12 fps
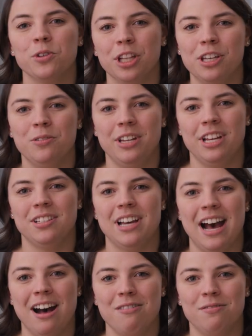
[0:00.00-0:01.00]
really unique to
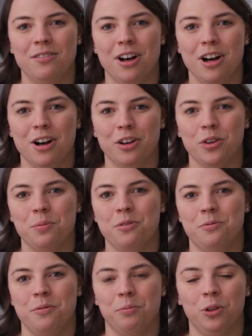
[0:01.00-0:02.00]
have a group
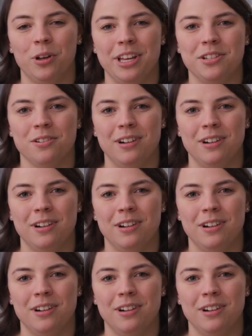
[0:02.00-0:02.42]
of employees